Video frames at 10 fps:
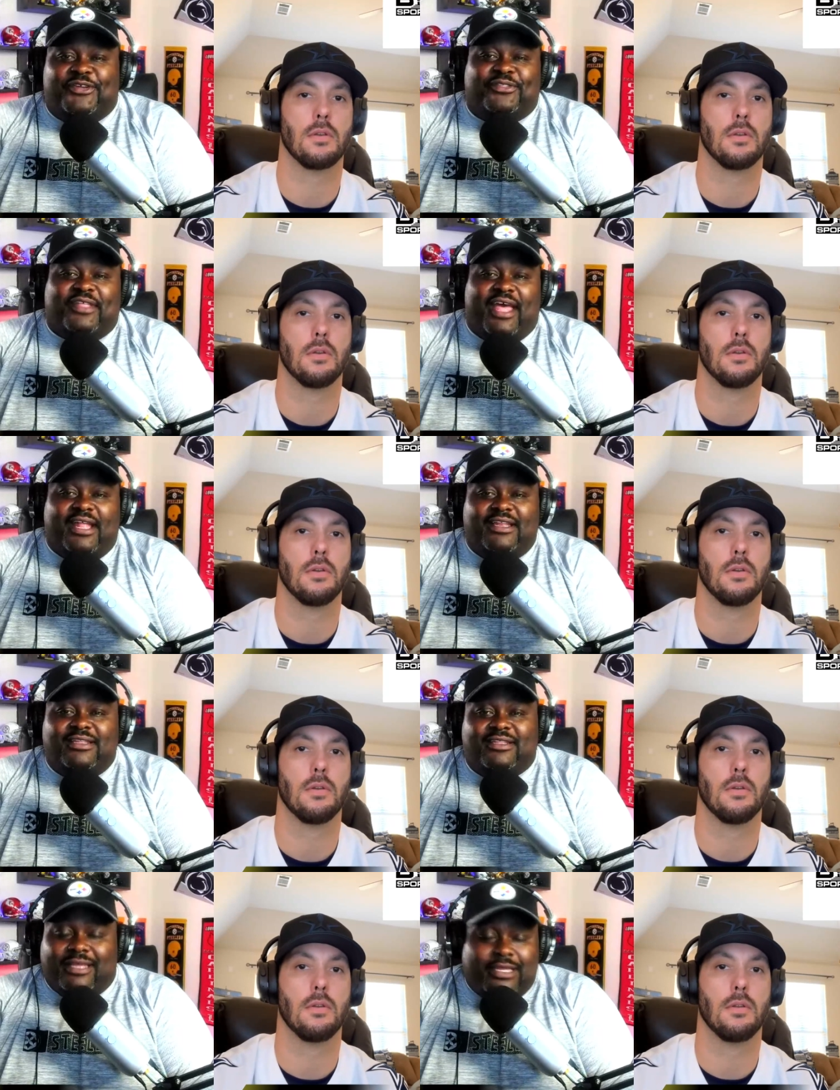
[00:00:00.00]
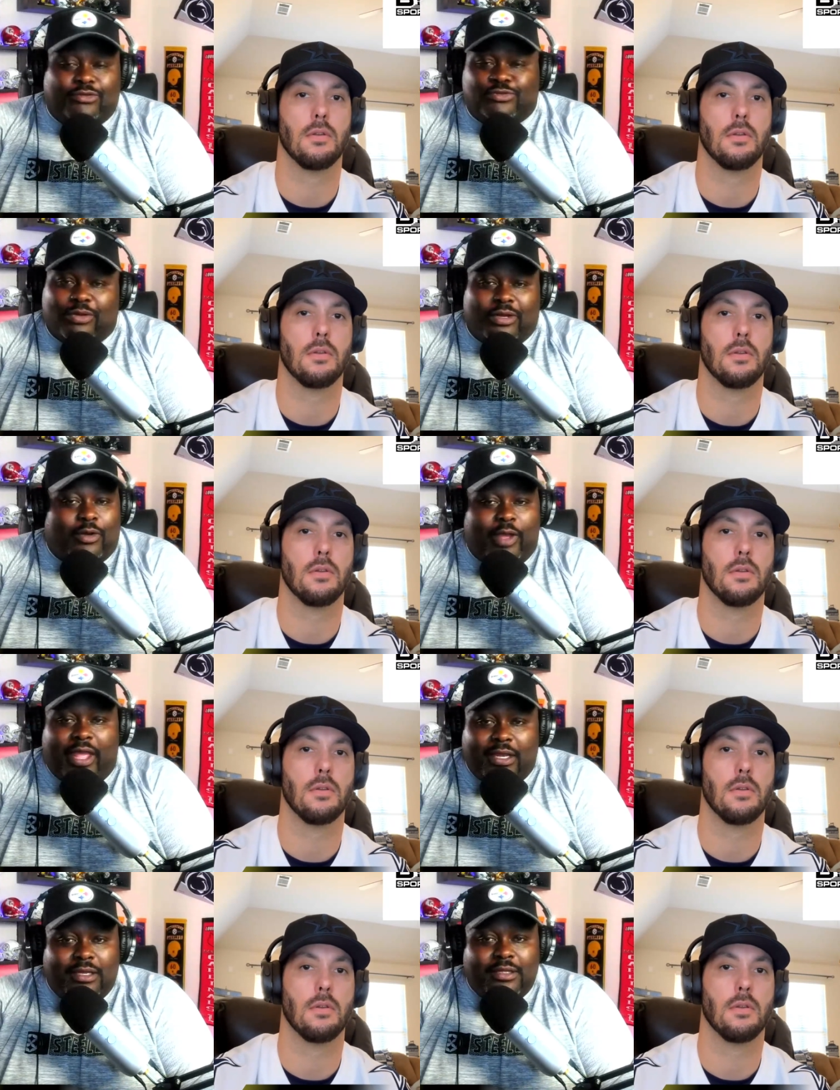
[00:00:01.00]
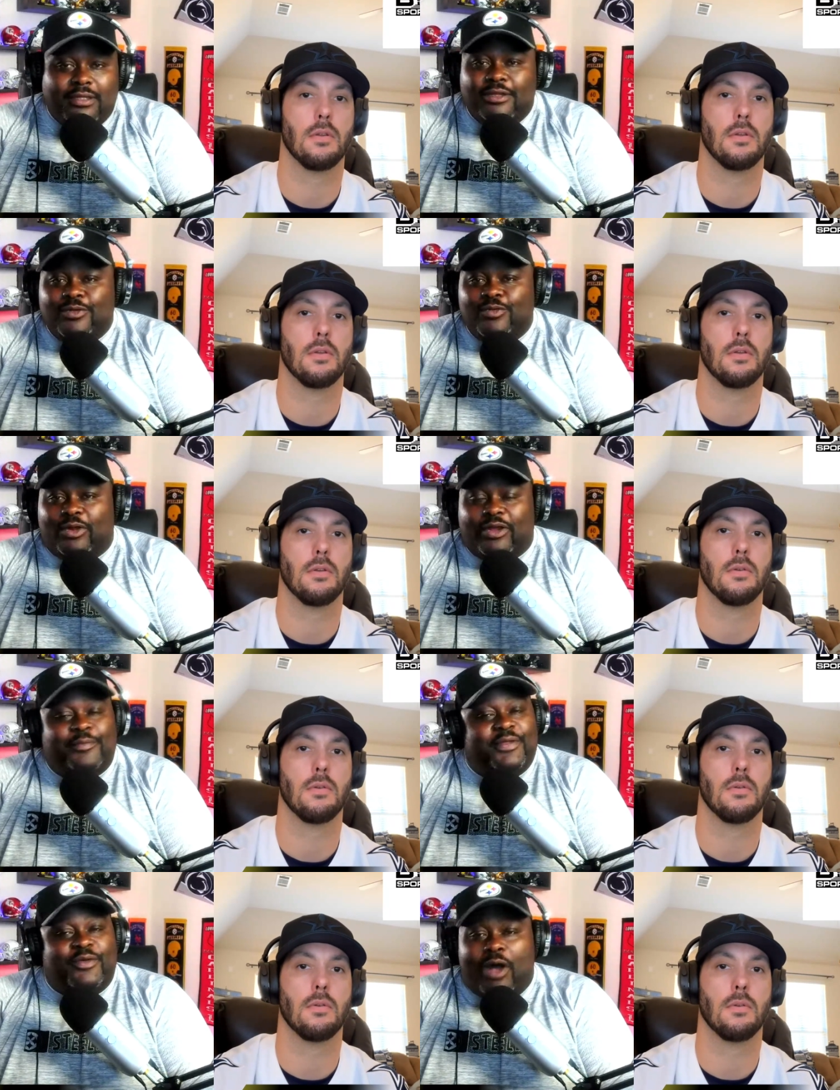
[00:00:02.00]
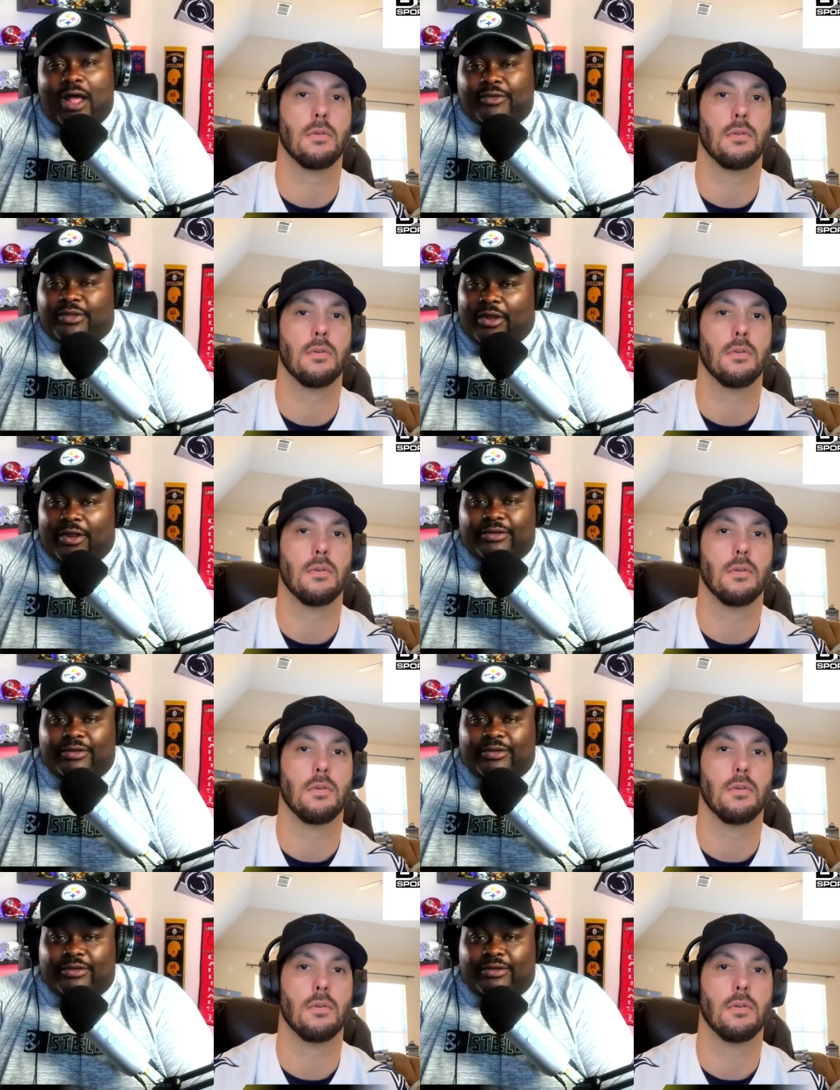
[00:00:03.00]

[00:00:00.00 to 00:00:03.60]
Speaker 1: of figured that the Eagles were going to win. We're going to be wild